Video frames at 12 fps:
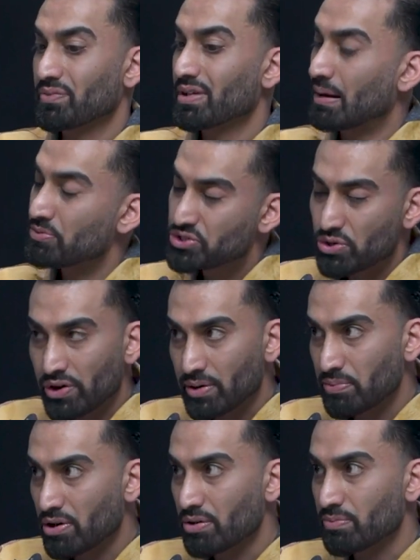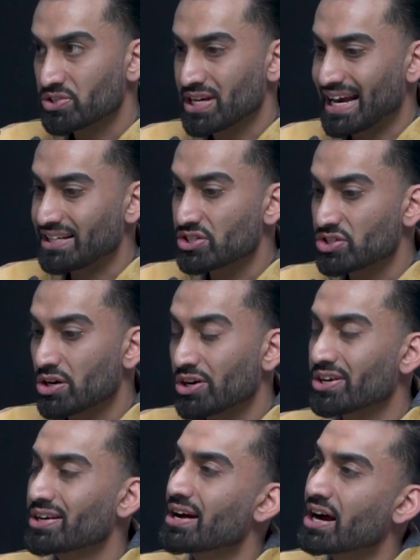I'm sorry, bro, chances are
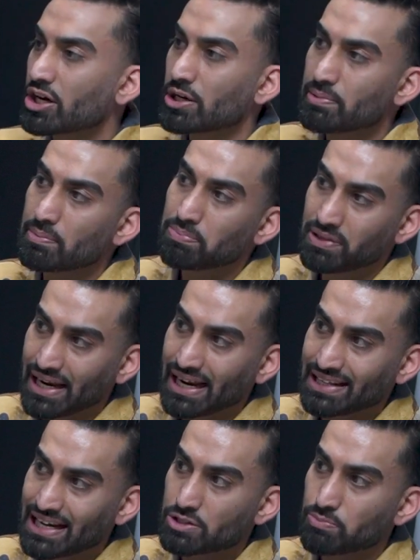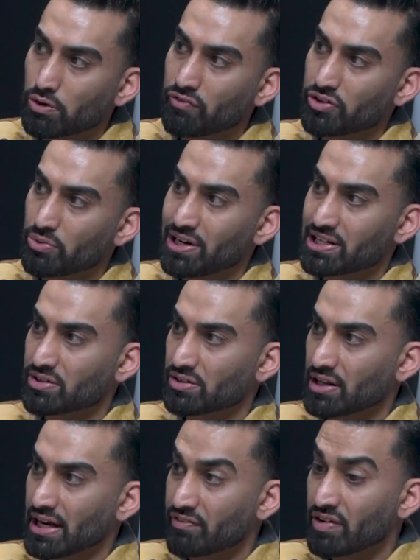you're not going to be playing that sport for the rest of your
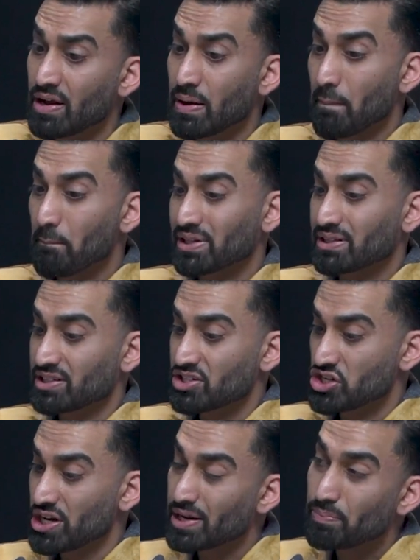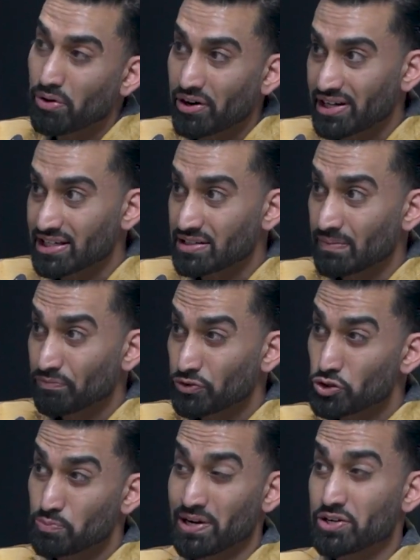life. But the shitty part is,
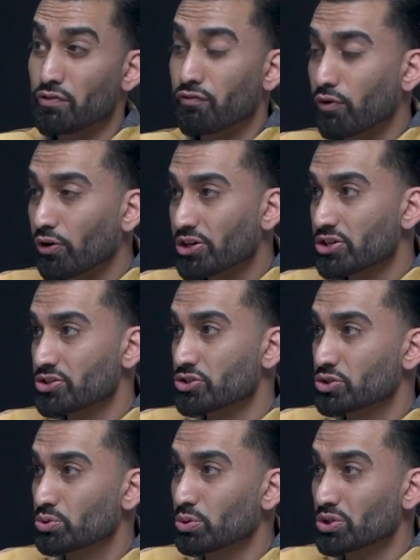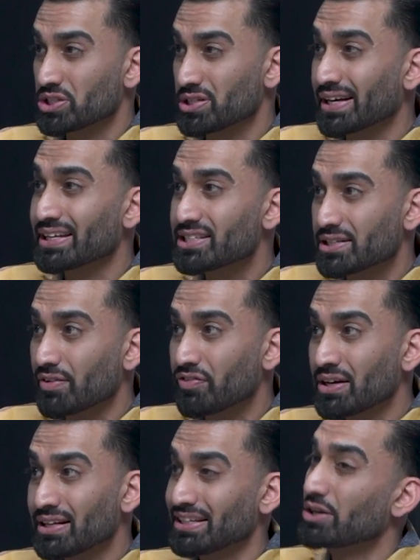you spent your 4 years in school studying stuff
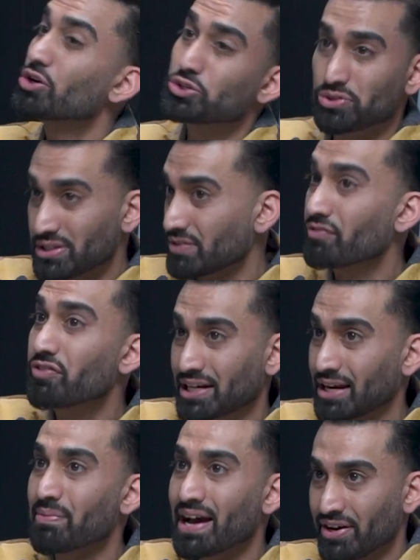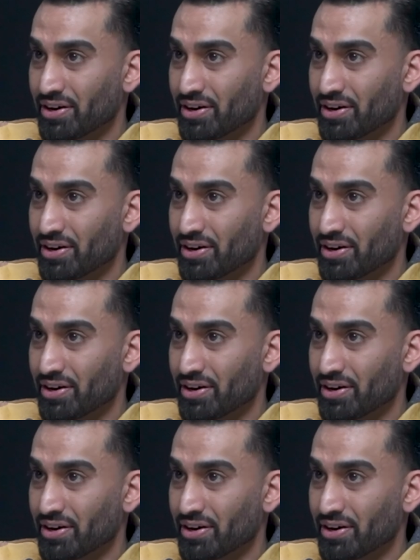that also doesn't fucking matter.